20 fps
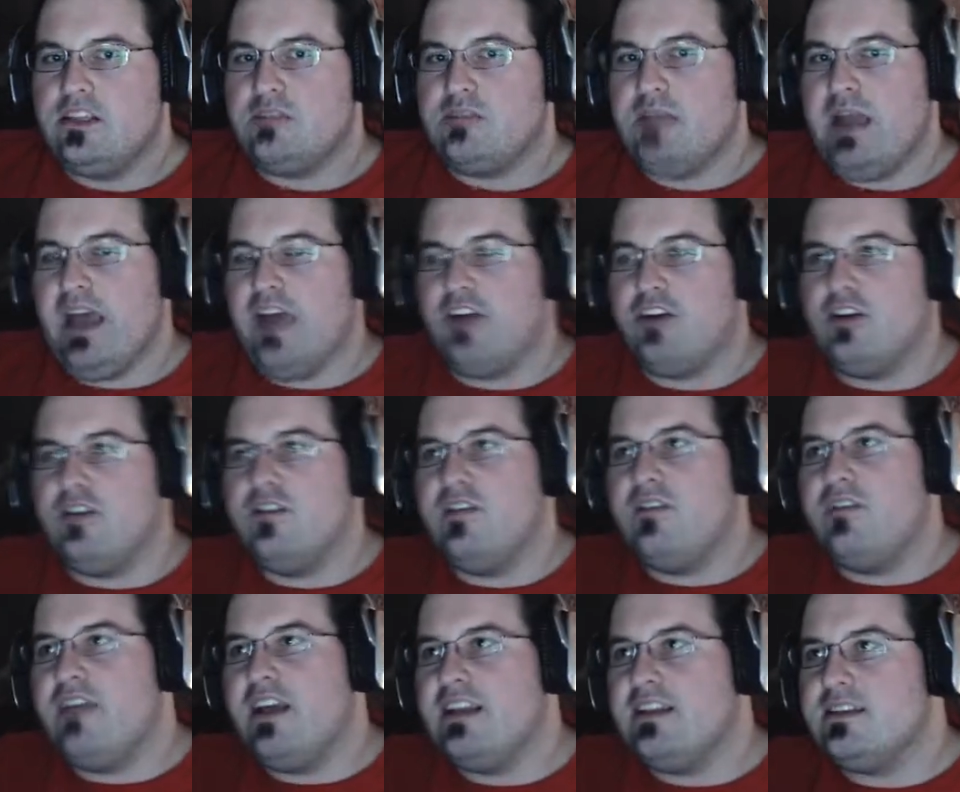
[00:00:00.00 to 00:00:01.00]
This pattern
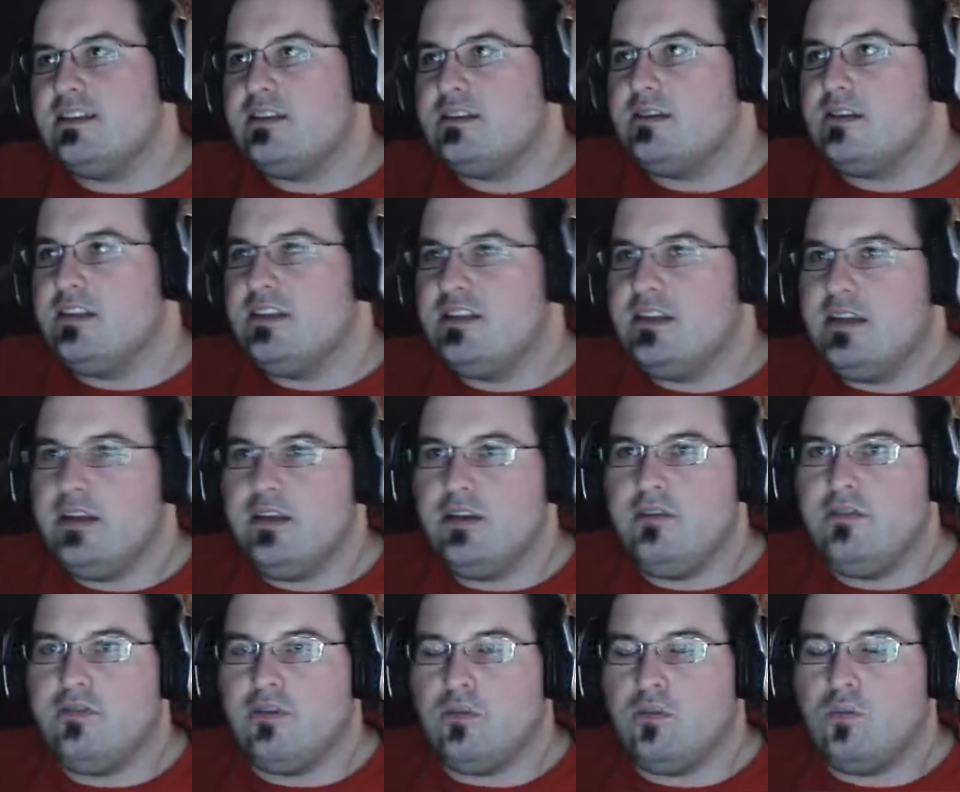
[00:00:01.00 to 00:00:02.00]
of events
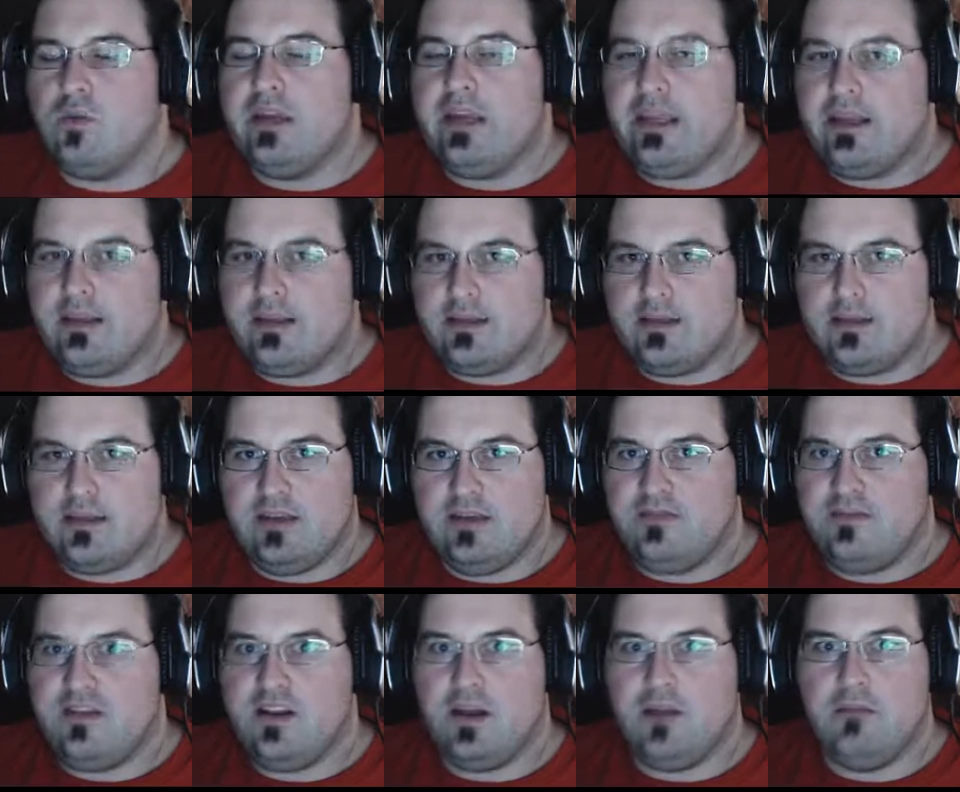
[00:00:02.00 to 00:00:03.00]
continued for weeks,
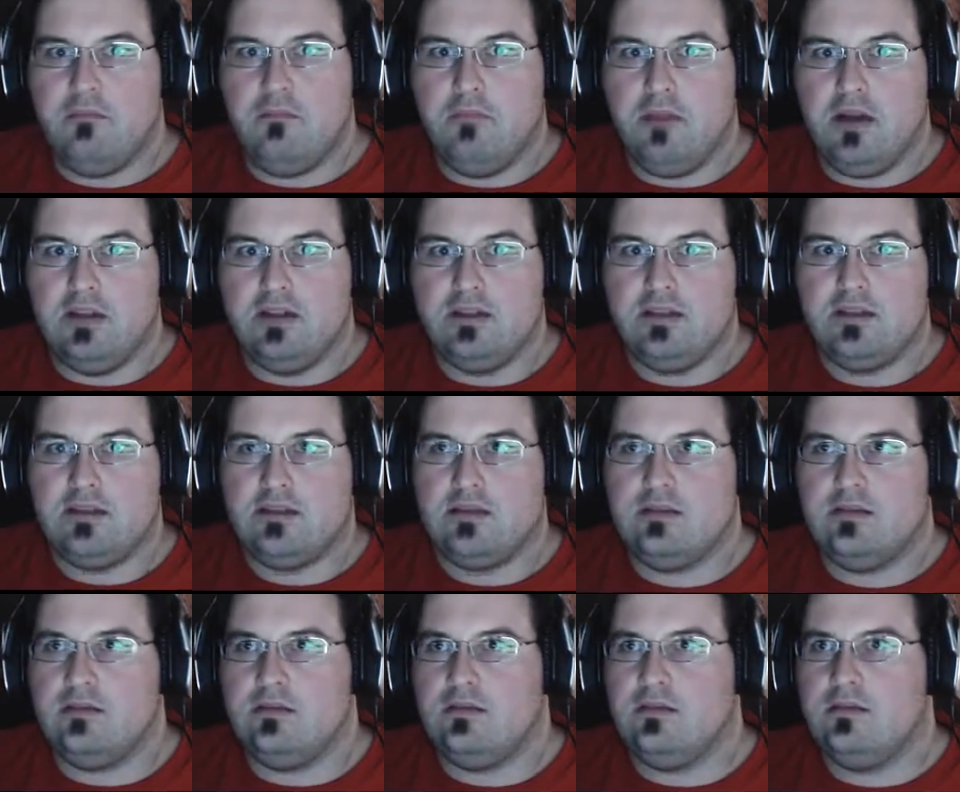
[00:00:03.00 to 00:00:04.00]
if not
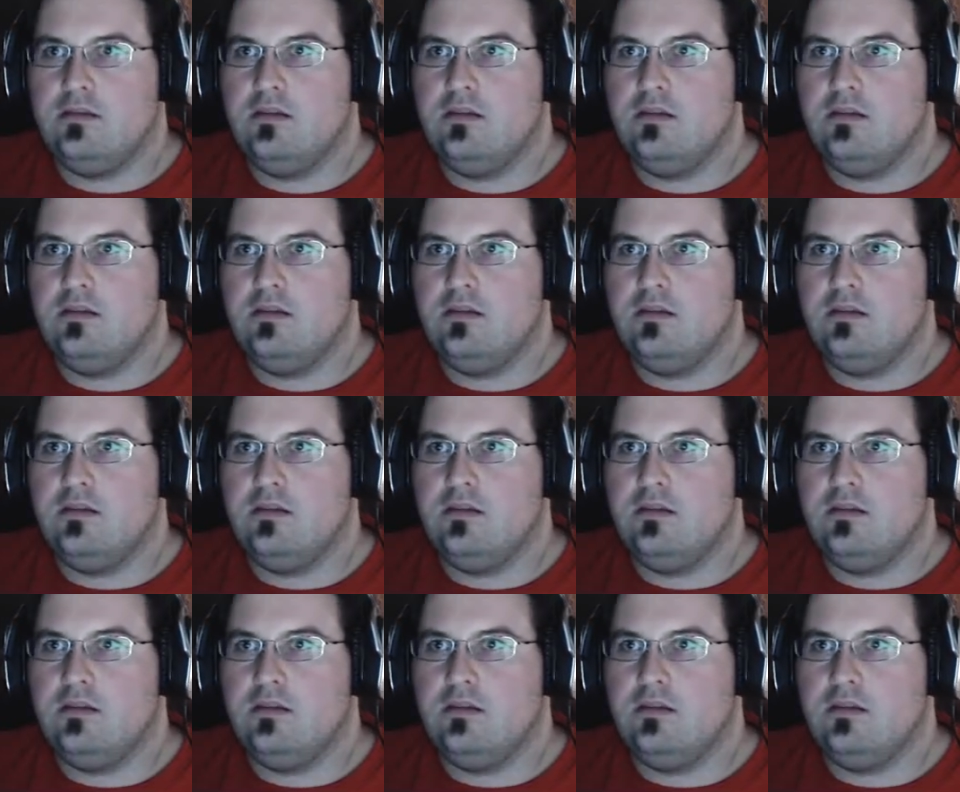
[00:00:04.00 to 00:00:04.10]
months.